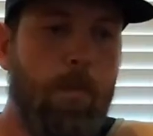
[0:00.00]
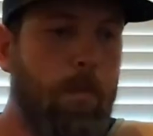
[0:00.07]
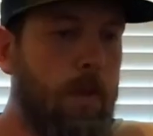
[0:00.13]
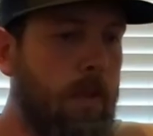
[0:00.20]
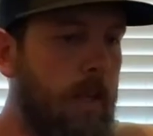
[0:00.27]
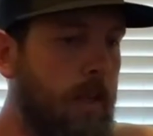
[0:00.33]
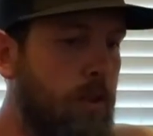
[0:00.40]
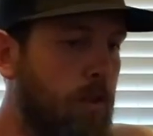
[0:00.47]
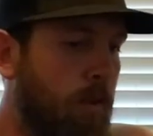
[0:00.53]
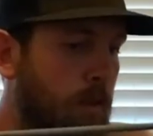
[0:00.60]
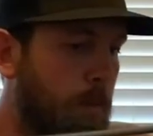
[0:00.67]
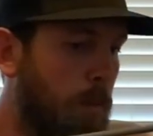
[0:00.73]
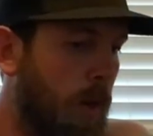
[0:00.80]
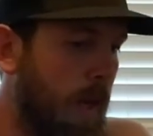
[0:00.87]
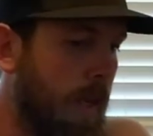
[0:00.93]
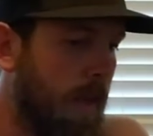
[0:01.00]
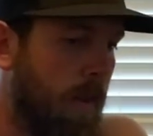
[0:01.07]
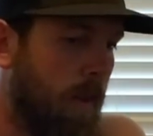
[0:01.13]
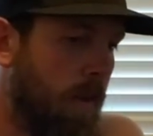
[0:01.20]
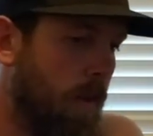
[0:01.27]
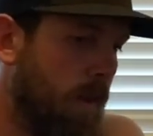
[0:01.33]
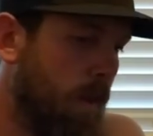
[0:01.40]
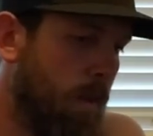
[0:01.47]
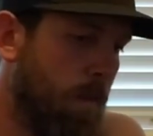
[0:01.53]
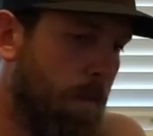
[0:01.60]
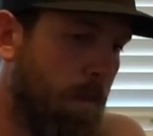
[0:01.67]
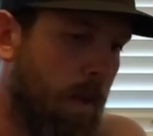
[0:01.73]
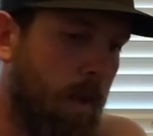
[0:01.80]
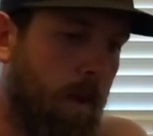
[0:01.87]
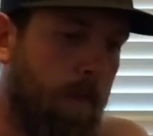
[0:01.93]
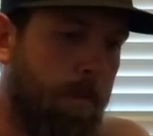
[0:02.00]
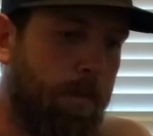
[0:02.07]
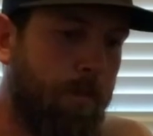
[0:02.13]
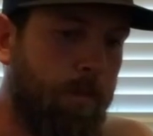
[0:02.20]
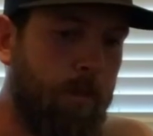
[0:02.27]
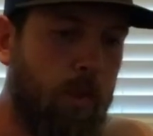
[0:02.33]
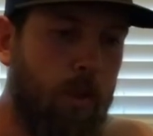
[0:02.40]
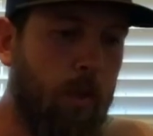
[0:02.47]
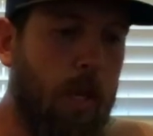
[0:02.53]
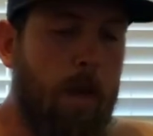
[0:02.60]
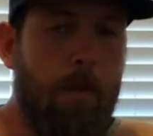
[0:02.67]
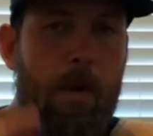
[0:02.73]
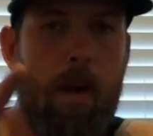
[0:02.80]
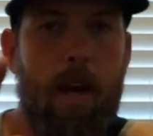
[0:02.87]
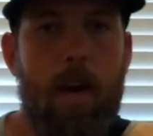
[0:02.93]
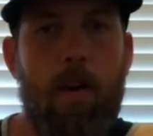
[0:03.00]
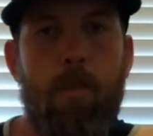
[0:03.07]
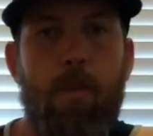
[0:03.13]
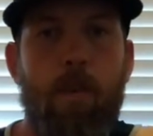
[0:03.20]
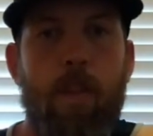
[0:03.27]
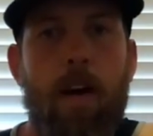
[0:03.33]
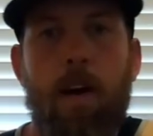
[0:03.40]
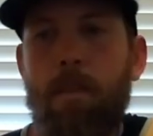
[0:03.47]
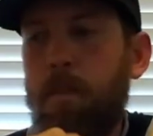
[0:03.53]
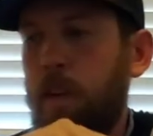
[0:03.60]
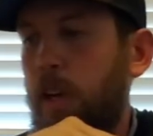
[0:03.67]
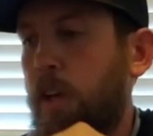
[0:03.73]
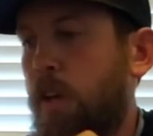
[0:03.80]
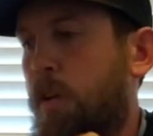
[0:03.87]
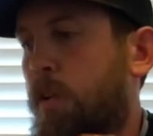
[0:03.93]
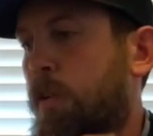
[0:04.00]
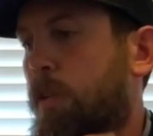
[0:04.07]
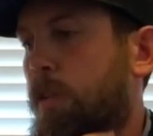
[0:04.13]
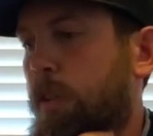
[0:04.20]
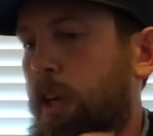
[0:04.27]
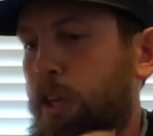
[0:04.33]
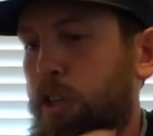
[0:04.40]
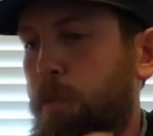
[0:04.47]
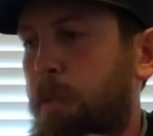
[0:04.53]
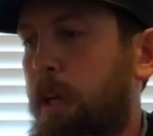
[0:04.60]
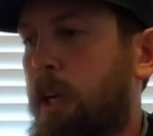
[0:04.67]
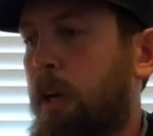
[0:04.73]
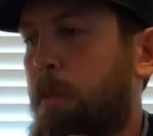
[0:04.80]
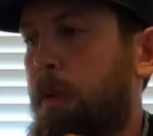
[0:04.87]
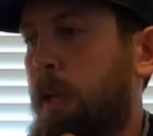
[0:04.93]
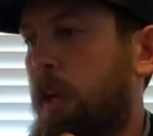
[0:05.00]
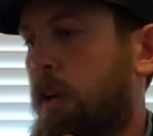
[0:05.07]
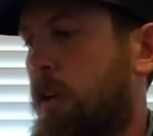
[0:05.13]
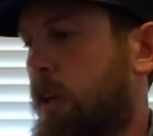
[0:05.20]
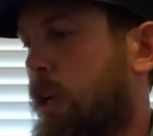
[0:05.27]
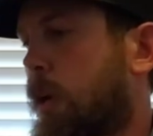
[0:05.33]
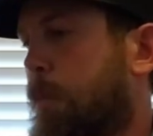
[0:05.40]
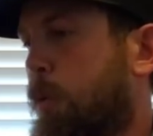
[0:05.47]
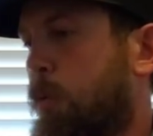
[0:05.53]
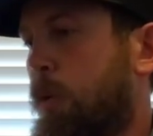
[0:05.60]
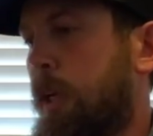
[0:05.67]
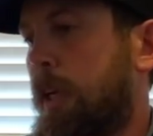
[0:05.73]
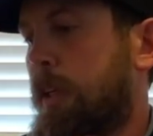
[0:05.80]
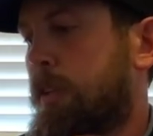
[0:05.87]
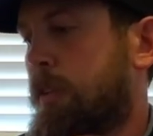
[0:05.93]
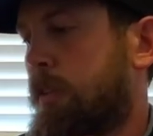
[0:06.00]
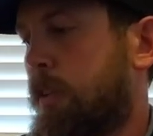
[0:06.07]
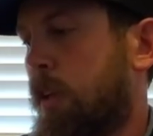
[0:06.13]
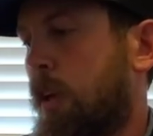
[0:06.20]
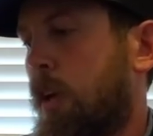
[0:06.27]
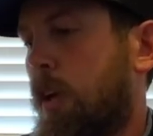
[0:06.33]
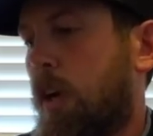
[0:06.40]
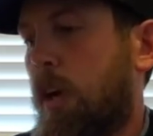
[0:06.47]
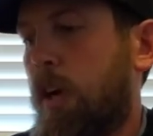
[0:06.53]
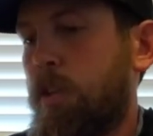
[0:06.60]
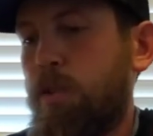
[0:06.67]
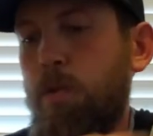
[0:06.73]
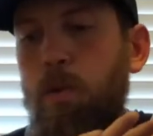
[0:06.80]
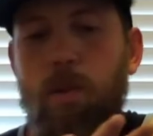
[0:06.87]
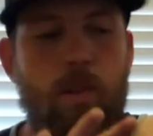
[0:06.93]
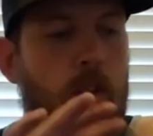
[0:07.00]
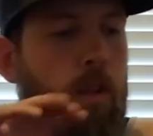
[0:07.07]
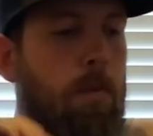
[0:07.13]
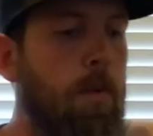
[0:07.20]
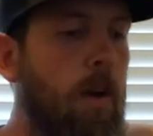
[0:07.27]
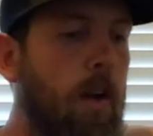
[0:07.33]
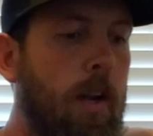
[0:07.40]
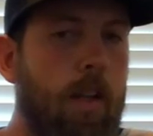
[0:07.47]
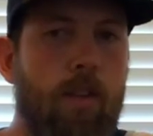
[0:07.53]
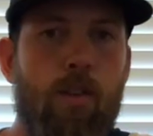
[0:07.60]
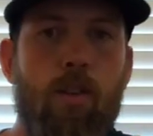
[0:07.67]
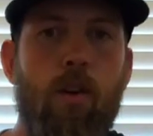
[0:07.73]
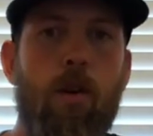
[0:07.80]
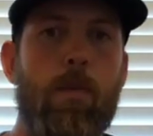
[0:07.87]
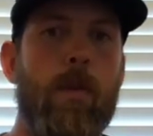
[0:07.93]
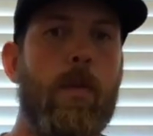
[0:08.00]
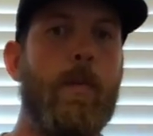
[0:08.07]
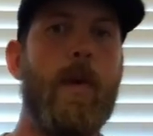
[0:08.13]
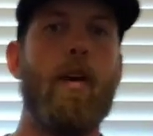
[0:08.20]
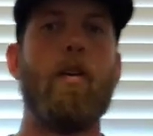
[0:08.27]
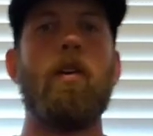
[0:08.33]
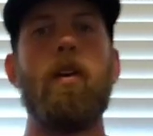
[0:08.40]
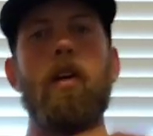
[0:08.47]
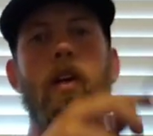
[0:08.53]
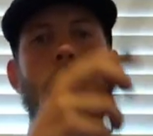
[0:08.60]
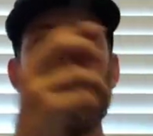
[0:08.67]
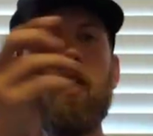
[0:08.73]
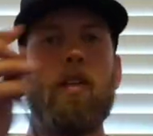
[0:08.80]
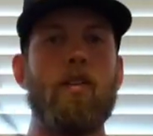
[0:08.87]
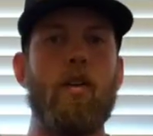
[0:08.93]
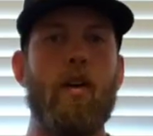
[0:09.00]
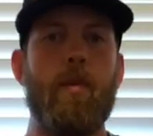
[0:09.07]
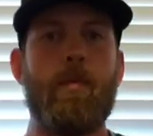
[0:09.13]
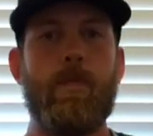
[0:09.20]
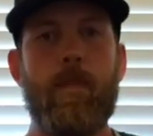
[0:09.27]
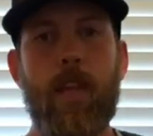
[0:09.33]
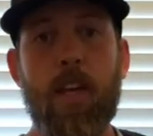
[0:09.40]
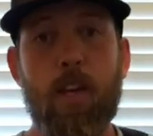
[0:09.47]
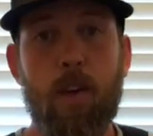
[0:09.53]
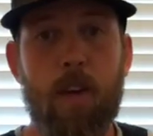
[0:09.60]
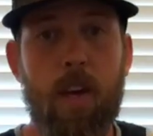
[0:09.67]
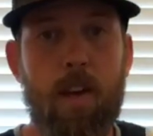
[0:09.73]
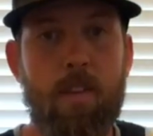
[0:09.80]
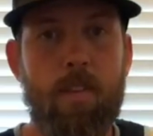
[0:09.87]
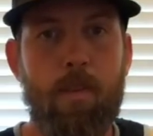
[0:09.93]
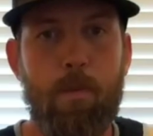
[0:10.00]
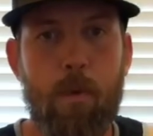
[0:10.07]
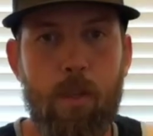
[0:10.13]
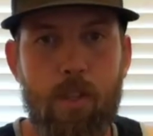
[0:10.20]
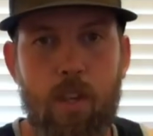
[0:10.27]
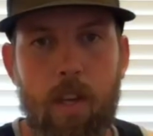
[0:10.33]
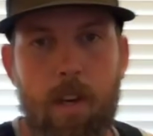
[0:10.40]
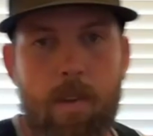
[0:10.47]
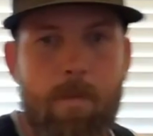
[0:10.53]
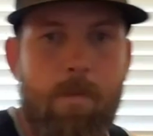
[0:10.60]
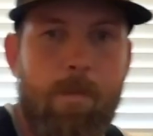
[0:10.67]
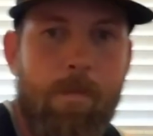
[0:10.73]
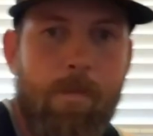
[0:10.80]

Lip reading: potential to break. But so keep an eye out for that video. That should be coming here in a couple weeks, as soon as all the broadheads show up in the mail. So thank you guys, appreciate it.